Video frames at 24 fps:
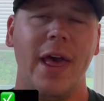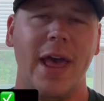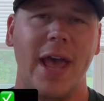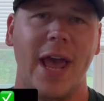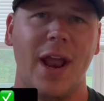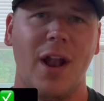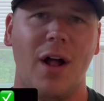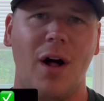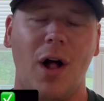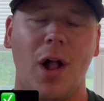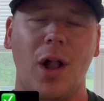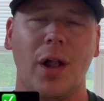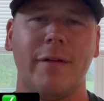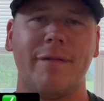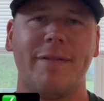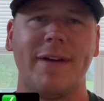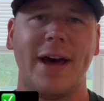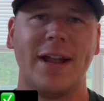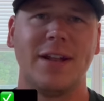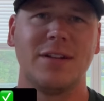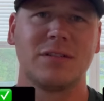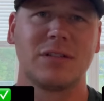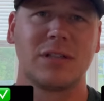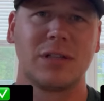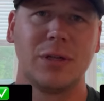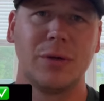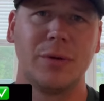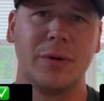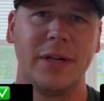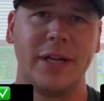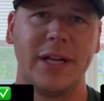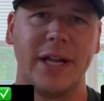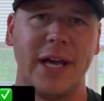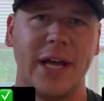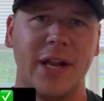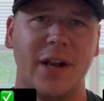and all of that is
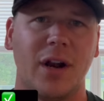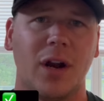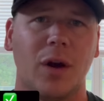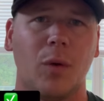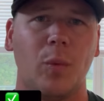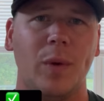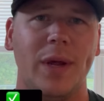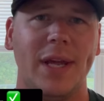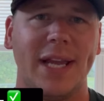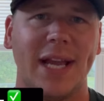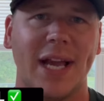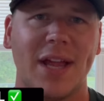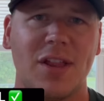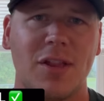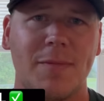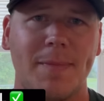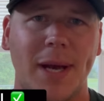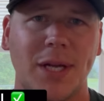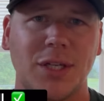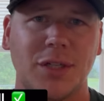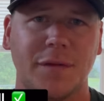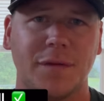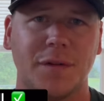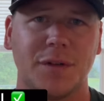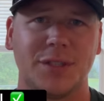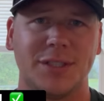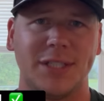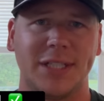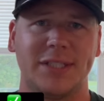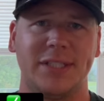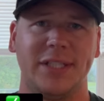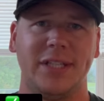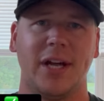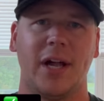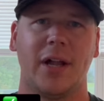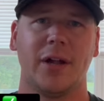included in our weekend special for
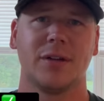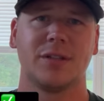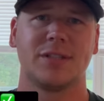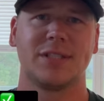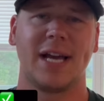$60,